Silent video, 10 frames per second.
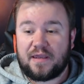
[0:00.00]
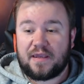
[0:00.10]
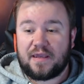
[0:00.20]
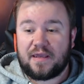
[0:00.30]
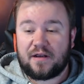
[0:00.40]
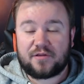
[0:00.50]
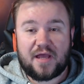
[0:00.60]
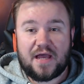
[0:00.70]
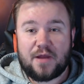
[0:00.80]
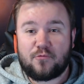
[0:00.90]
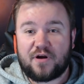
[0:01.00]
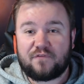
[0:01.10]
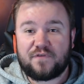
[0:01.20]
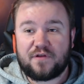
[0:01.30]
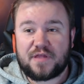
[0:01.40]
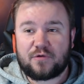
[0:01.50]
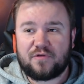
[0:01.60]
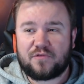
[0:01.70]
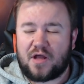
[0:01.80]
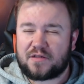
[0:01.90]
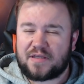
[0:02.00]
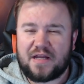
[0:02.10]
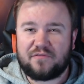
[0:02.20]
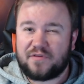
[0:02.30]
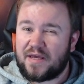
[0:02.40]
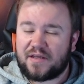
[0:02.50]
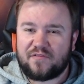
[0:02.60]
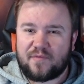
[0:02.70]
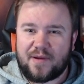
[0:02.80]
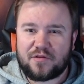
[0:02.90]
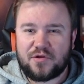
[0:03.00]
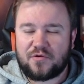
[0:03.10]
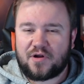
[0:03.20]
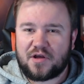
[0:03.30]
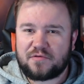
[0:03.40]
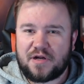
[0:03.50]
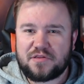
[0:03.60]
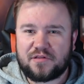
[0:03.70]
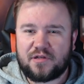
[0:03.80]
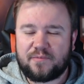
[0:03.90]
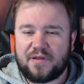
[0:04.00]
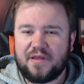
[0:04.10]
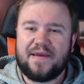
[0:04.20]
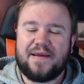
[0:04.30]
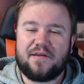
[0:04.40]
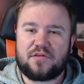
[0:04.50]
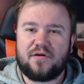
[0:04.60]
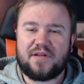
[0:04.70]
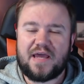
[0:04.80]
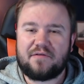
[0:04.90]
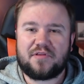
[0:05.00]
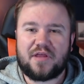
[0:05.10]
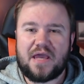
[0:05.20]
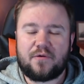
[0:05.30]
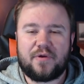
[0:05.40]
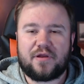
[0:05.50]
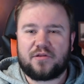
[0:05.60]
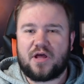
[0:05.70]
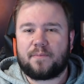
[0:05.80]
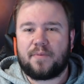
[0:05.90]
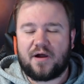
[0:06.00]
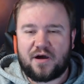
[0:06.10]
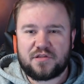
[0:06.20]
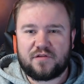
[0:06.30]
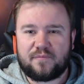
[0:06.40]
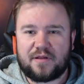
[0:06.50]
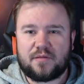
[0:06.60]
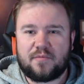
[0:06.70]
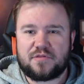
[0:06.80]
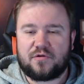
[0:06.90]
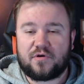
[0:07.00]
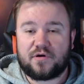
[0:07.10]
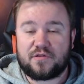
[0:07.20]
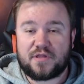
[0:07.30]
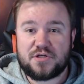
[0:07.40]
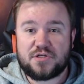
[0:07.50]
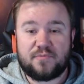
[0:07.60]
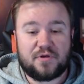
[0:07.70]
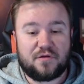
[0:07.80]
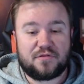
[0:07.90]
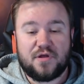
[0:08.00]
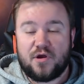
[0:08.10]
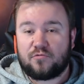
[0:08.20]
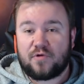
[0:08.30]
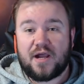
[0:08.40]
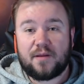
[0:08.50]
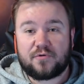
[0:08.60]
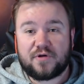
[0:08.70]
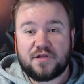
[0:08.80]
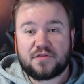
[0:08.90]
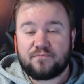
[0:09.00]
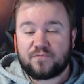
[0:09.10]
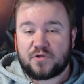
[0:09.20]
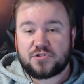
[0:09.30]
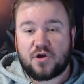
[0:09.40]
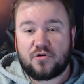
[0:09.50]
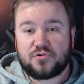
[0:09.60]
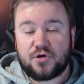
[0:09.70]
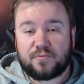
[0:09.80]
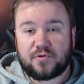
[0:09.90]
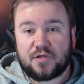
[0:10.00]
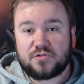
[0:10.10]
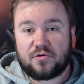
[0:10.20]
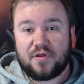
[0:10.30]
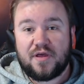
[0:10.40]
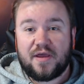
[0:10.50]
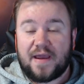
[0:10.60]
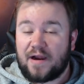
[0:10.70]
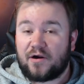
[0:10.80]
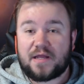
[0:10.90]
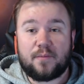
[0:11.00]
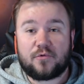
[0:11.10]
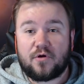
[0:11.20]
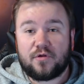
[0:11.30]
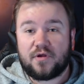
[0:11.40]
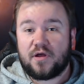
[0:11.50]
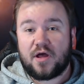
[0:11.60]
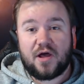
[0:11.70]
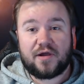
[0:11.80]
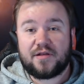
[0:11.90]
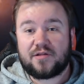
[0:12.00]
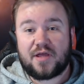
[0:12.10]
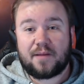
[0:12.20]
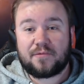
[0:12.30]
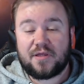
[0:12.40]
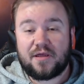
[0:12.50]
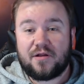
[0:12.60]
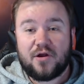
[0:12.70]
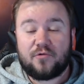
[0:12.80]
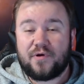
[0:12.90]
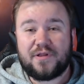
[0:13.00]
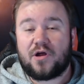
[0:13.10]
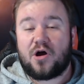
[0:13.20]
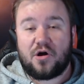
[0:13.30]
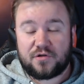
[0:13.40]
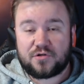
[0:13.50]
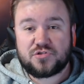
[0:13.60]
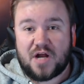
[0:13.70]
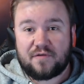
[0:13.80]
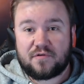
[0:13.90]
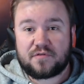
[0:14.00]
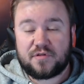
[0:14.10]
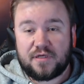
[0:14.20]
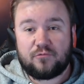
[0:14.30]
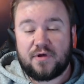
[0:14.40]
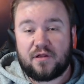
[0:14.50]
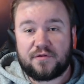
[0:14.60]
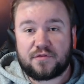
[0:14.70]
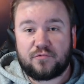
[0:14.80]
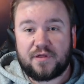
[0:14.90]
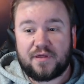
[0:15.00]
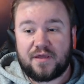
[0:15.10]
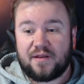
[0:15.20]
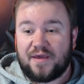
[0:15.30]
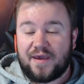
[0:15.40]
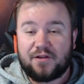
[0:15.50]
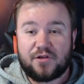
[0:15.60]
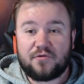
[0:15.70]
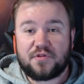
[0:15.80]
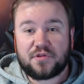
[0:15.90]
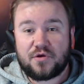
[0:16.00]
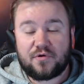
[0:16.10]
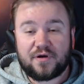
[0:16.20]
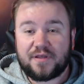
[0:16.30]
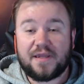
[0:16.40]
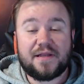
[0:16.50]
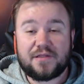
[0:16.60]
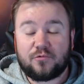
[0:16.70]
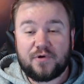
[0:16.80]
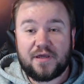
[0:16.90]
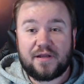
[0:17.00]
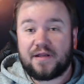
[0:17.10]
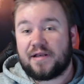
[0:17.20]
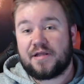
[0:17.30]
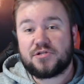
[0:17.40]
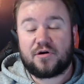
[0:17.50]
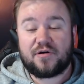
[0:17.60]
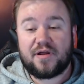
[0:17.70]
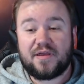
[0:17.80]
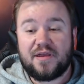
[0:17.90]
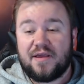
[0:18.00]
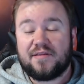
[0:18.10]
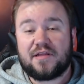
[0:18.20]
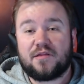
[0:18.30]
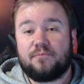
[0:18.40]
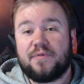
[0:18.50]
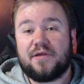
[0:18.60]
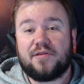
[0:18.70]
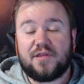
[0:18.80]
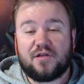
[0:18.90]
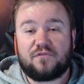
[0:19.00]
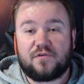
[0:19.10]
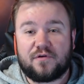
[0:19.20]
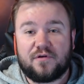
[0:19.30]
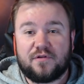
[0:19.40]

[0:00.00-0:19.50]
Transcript: in a time where it feels like we've talked kind of negative about Stewart Haas Racing a little bit, it's good to have a day where we can talk positive about them as an organization, because Ryan Preece showed true potential. Eric Almirola hung in the top 10. Really, all our drivers did well this weekend. And Tony Stewart getting the win in NHRA, that's a big deal for